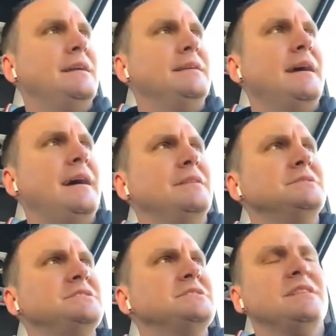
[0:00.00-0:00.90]
yeah, it
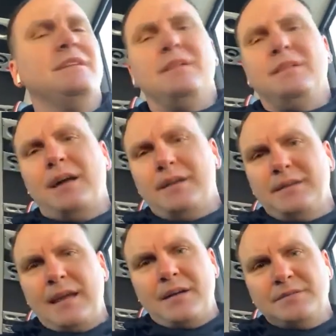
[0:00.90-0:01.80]
was just a lot of
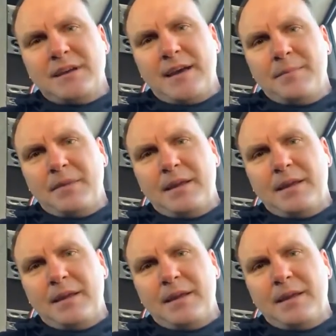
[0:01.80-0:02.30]
downtime.